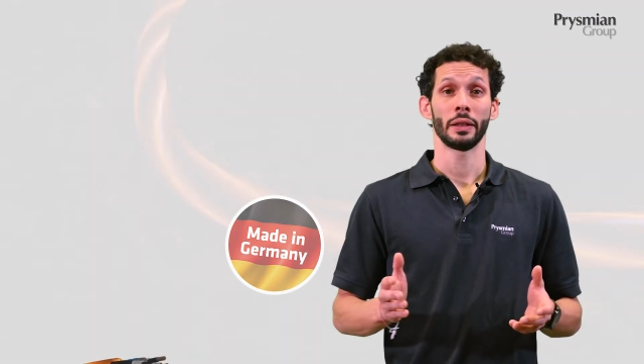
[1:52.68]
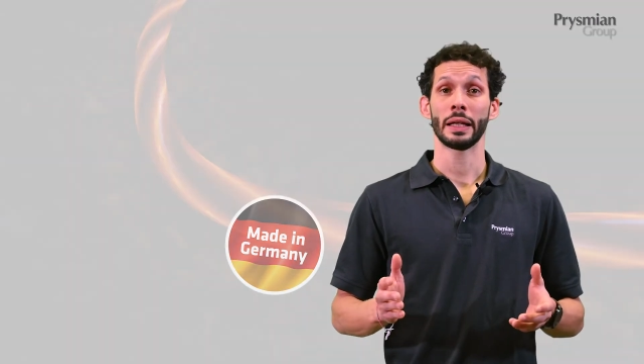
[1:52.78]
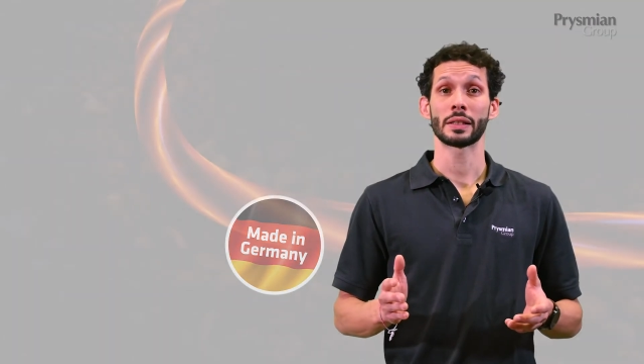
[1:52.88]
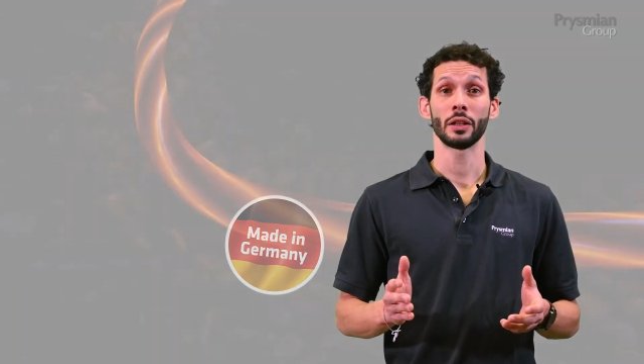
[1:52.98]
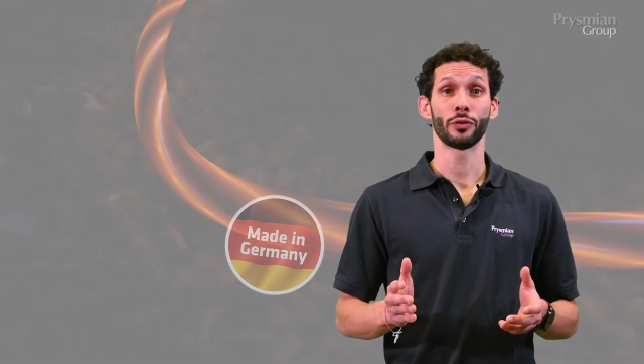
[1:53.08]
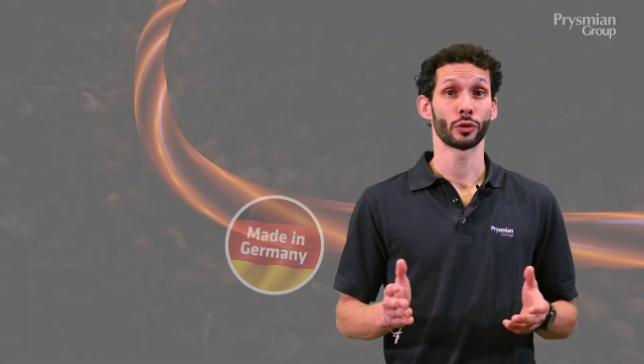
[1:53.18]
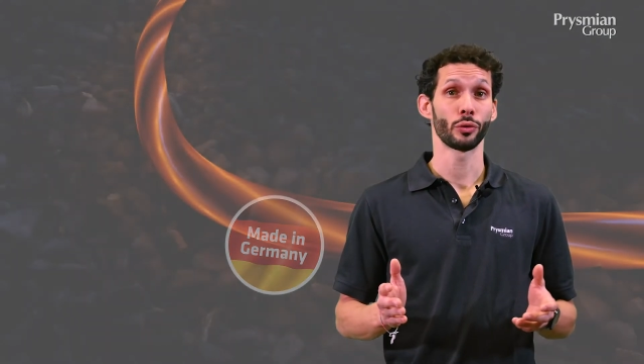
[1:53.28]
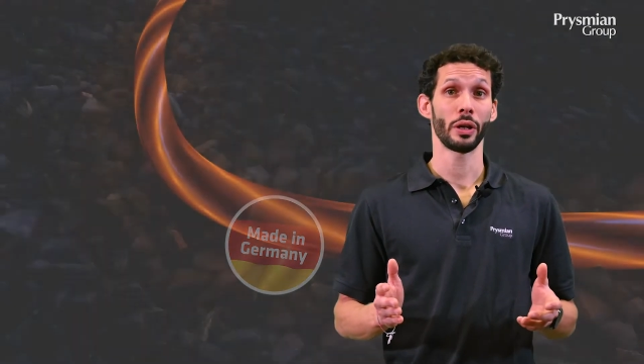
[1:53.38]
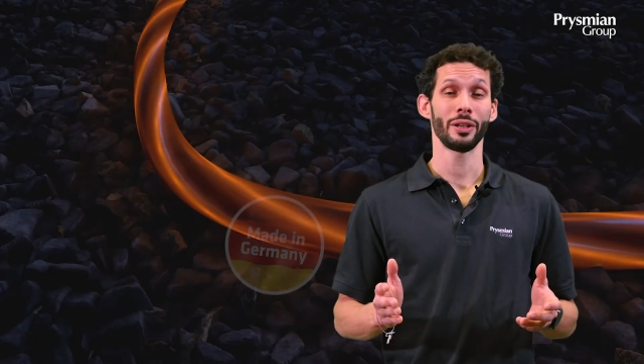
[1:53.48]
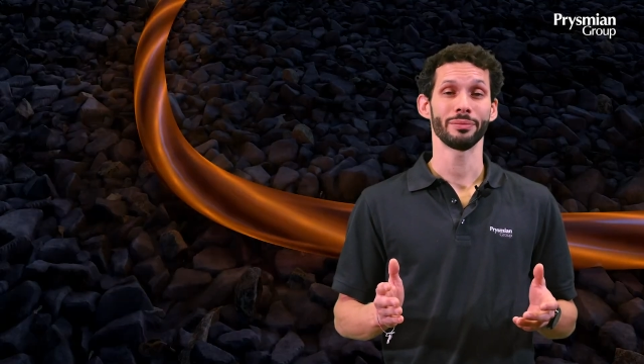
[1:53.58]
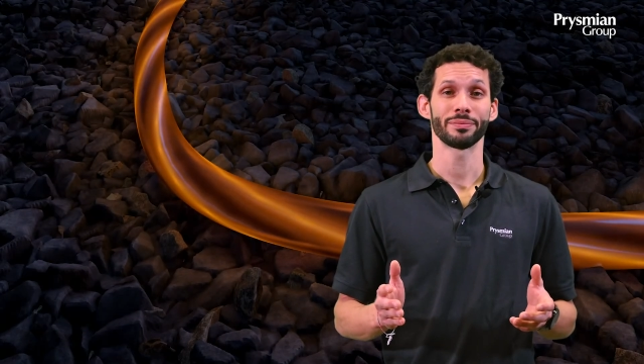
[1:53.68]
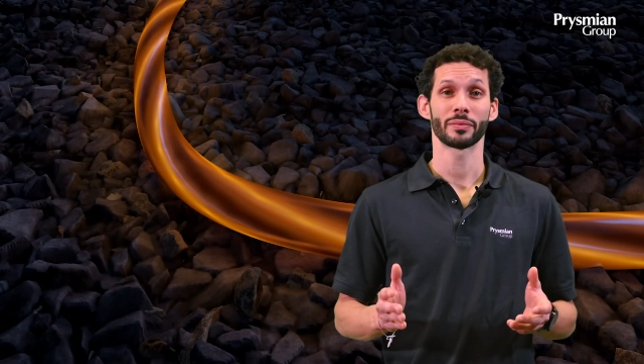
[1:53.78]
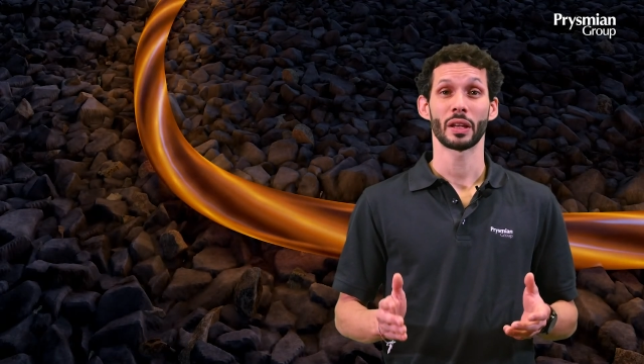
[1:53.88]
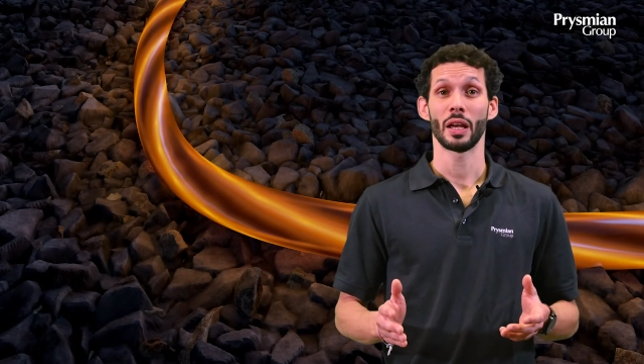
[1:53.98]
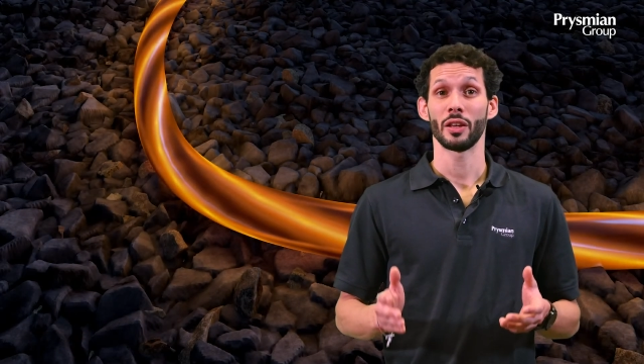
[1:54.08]
That's it for today.
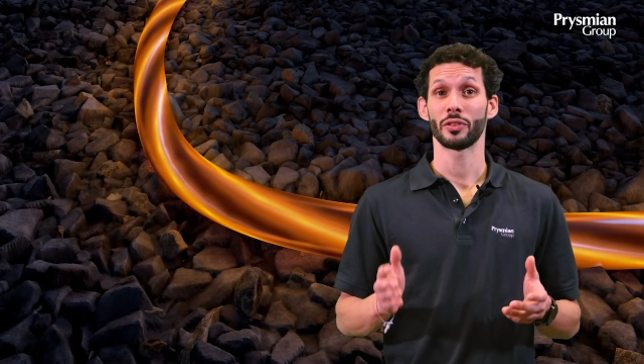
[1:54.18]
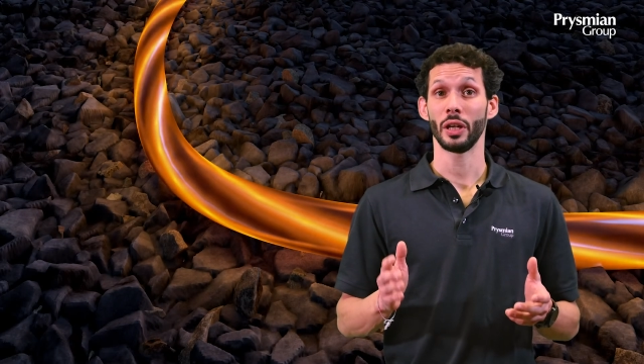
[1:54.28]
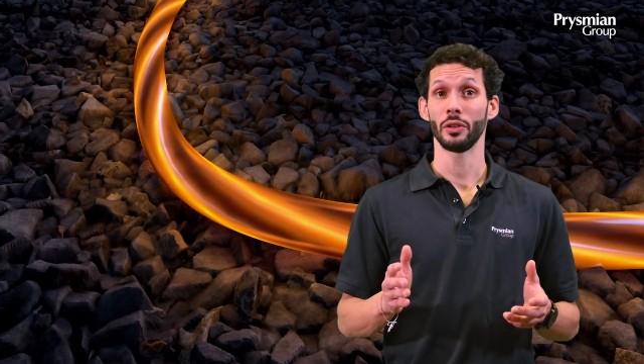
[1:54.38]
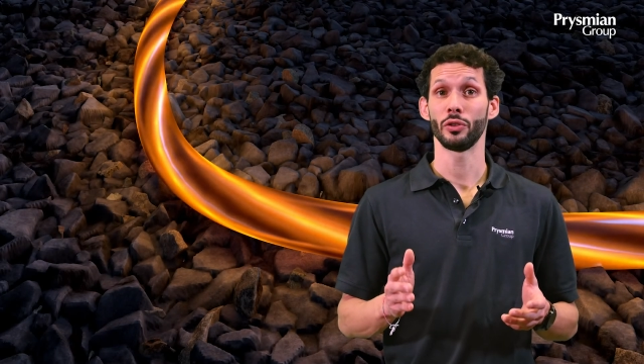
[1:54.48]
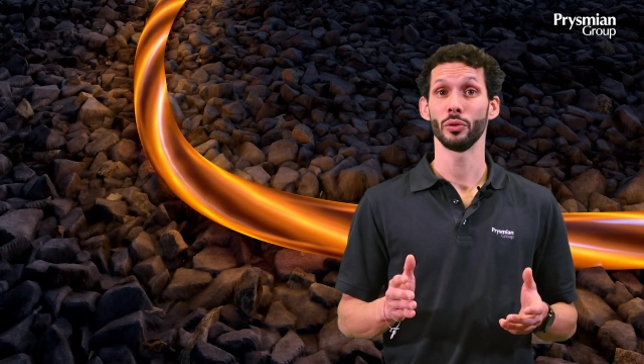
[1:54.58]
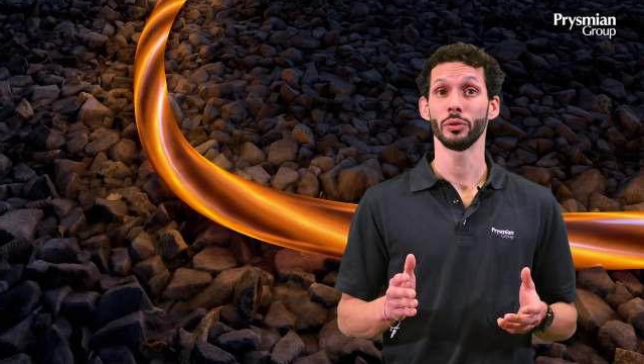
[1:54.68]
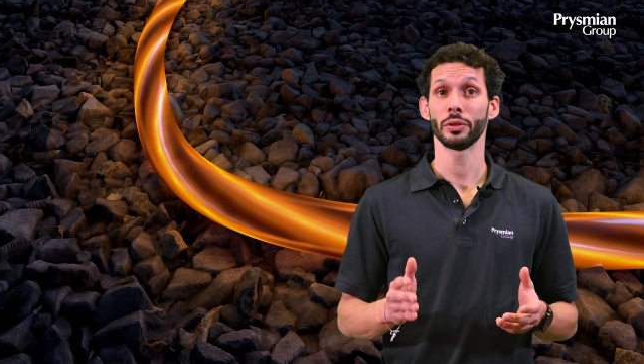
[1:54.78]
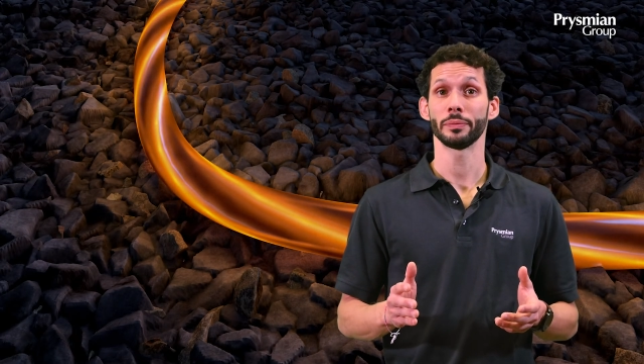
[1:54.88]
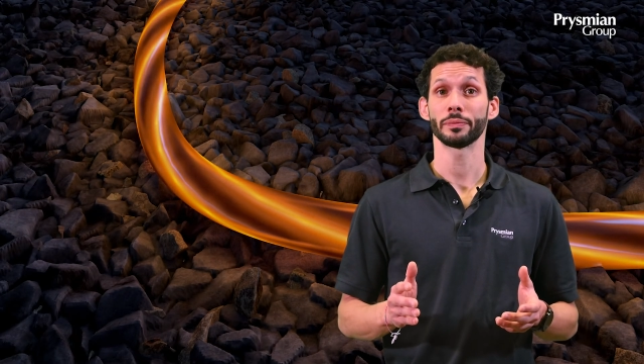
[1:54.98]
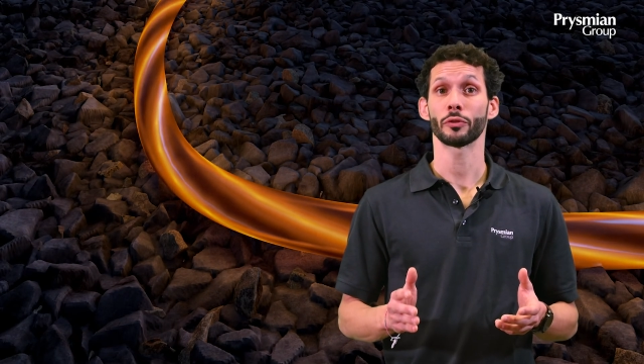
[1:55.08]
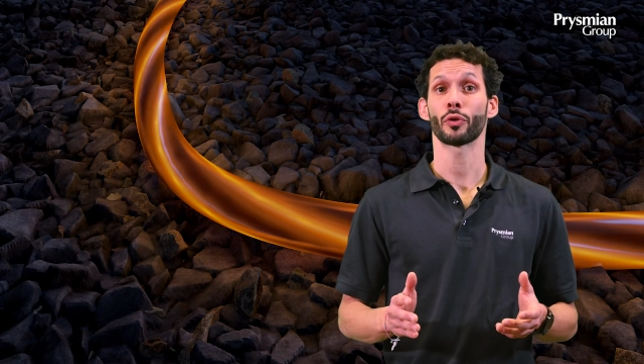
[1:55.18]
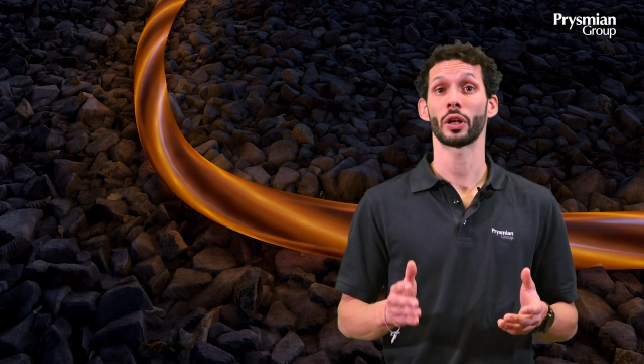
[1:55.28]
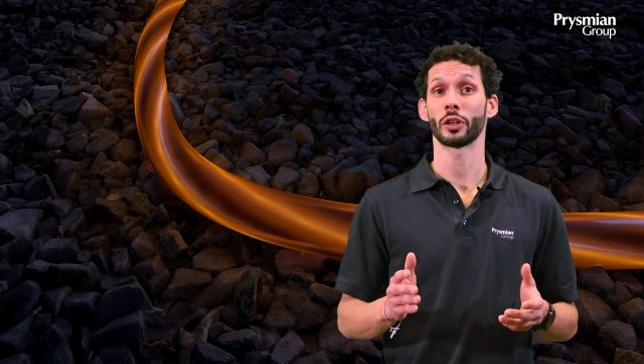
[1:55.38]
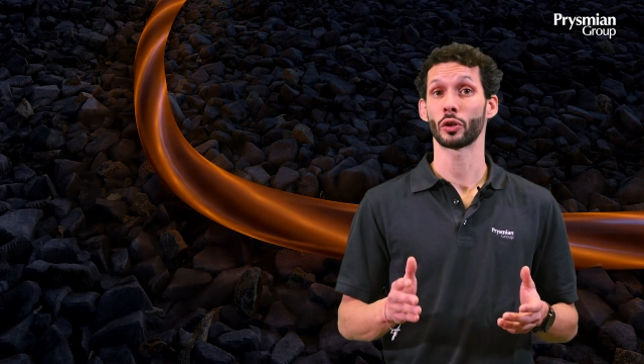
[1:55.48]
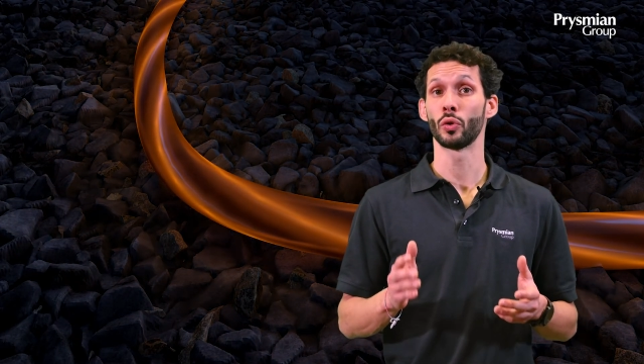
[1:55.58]
Stay tuned for
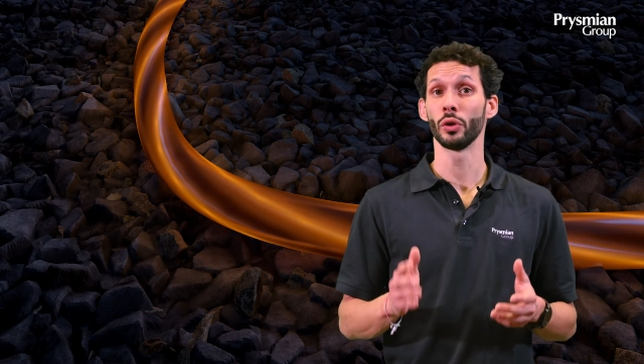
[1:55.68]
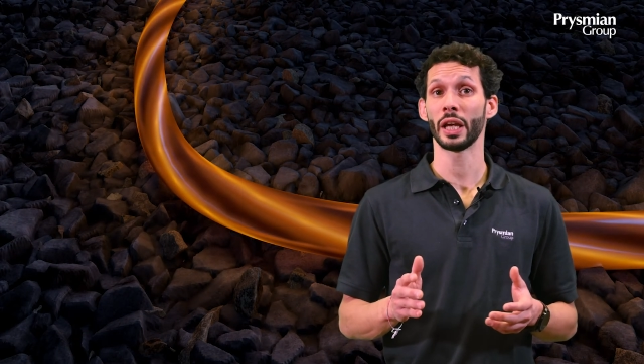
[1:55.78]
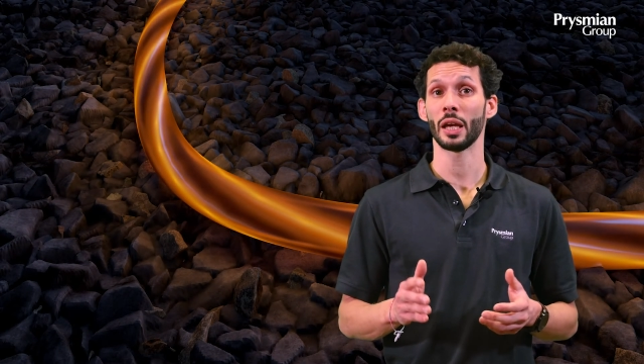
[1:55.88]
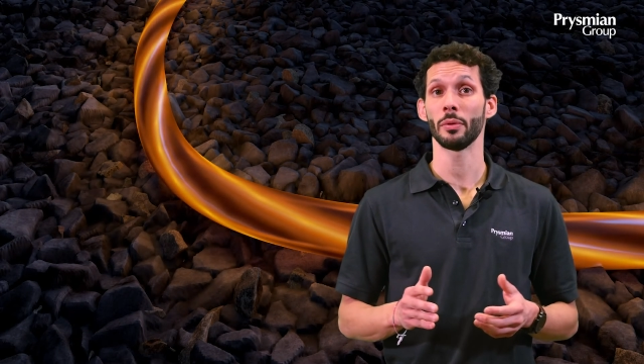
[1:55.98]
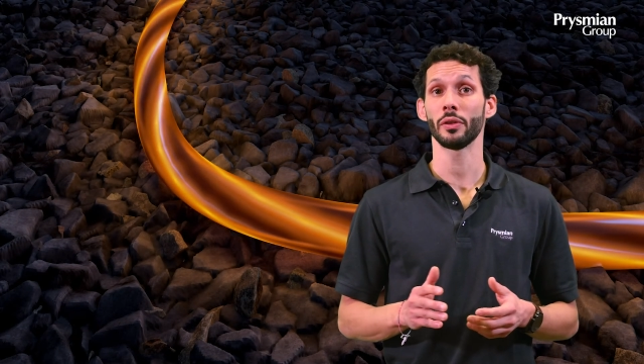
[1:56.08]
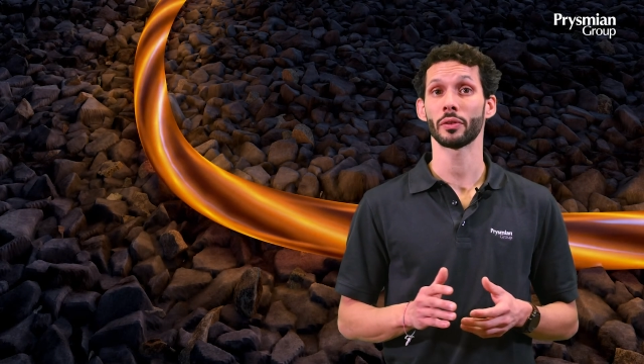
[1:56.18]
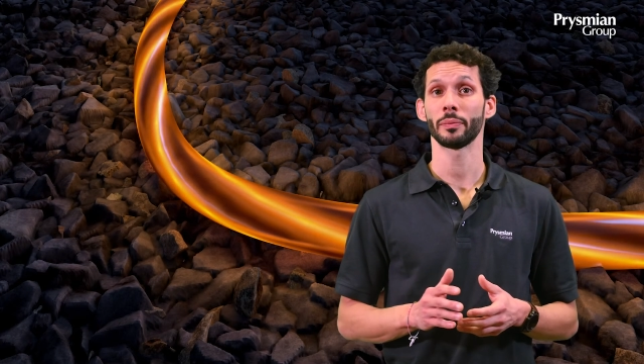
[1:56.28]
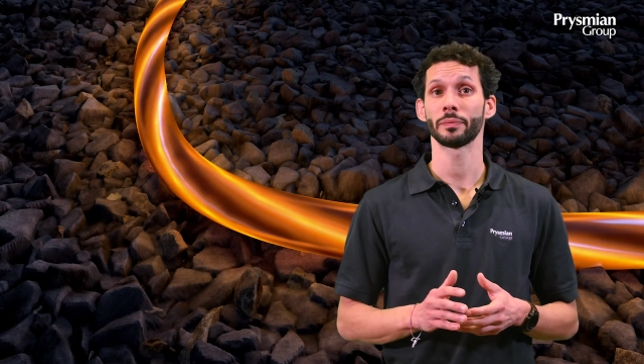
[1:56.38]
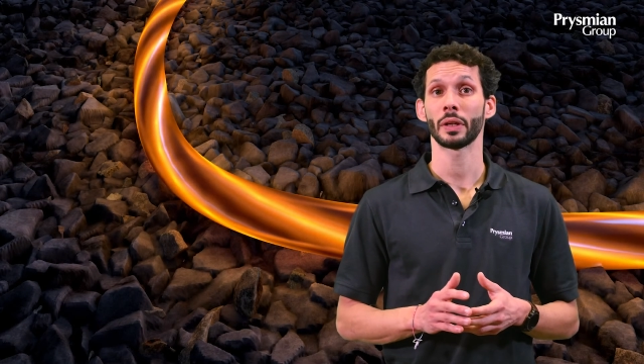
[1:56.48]
other cool cables